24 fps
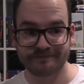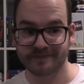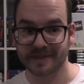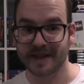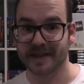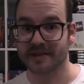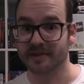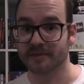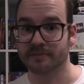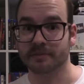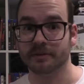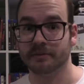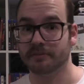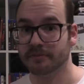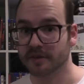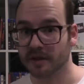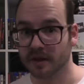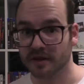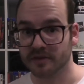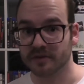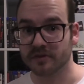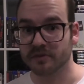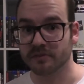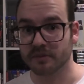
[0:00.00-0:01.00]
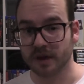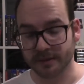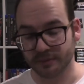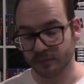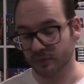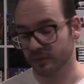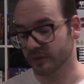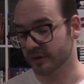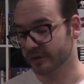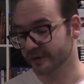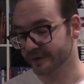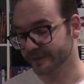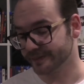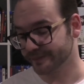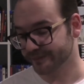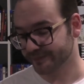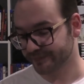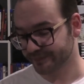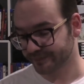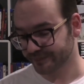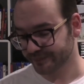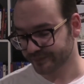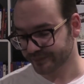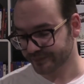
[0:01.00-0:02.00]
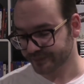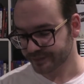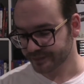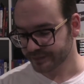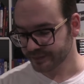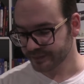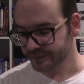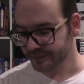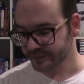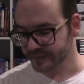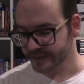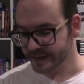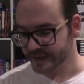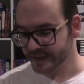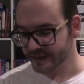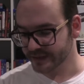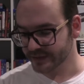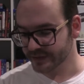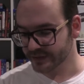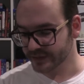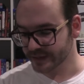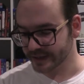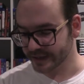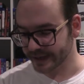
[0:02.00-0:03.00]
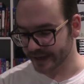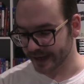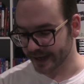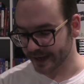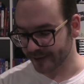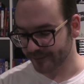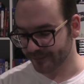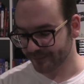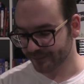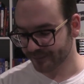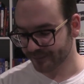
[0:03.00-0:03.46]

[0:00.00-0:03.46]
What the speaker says: That's a big plus in my book. So, yeah.